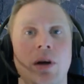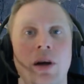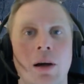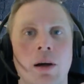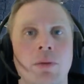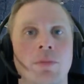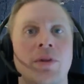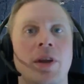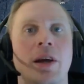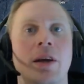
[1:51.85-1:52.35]

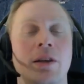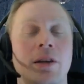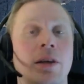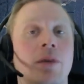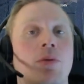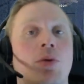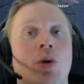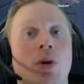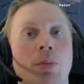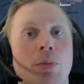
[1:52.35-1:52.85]
a
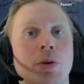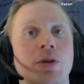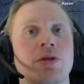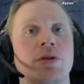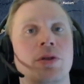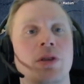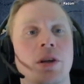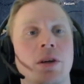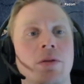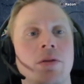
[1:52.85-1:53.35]
negative or
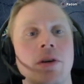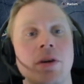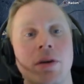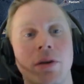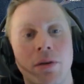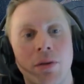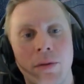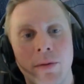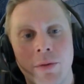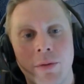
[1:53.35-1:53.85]
positive
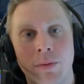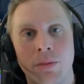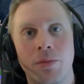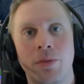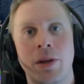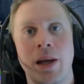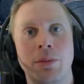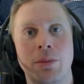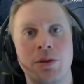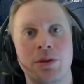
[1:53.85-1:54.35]

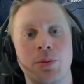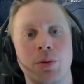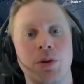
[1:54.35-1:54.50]
damage